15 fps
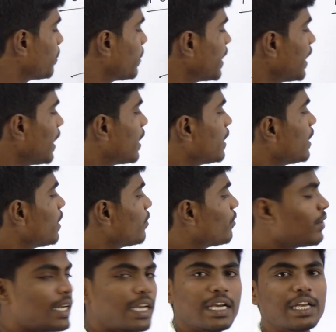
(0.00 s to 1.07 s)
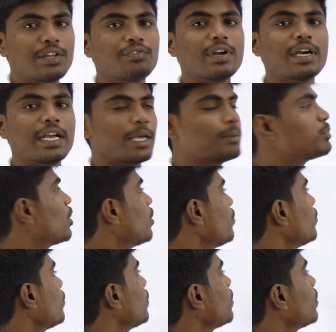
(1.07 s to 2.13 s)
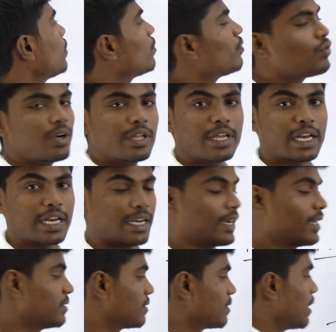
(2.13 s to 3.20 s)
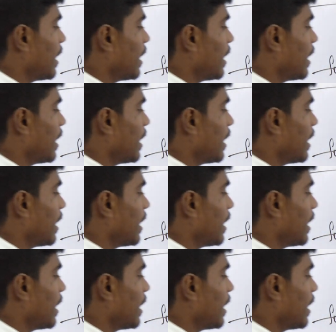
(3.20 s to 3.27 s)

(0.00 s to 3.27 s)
biryani, we need different types of food ingredients